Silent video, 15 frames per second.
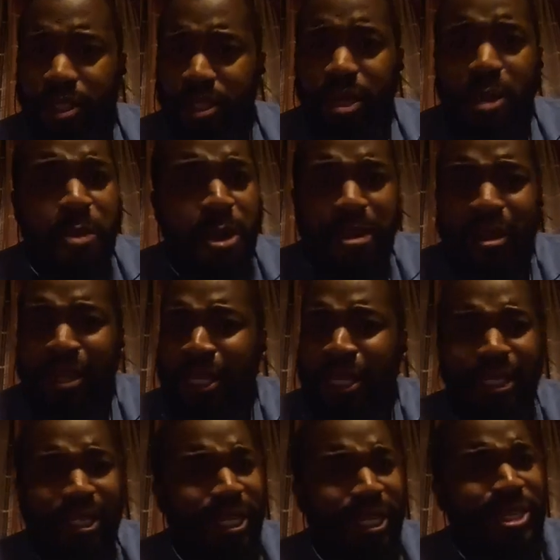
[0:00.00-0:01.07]
them
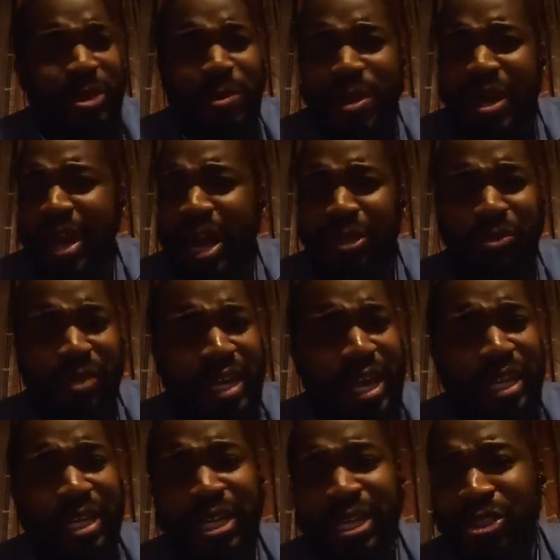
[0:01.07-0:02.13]
let them handle
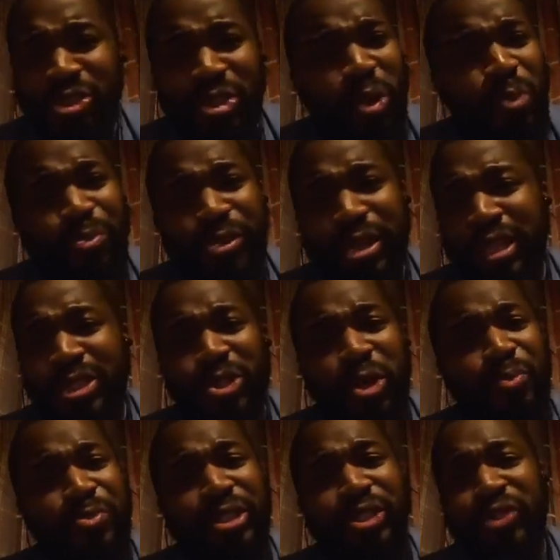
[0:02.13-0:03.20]
that. Don't be
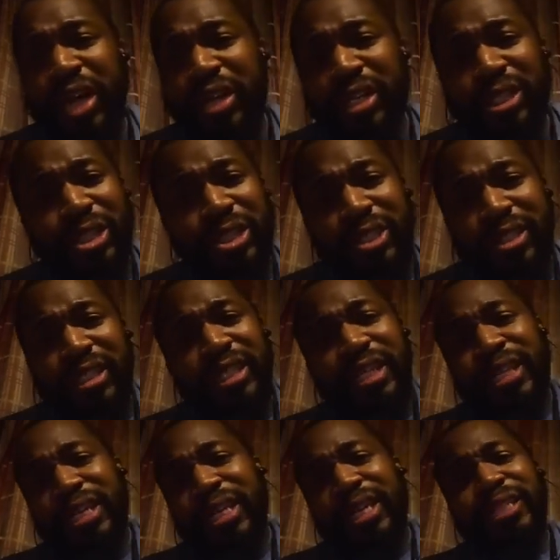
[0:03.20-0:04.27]
trying to look
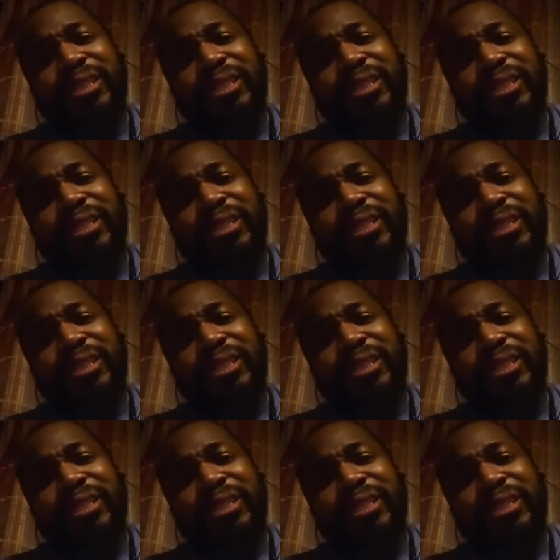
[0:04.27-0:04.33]
and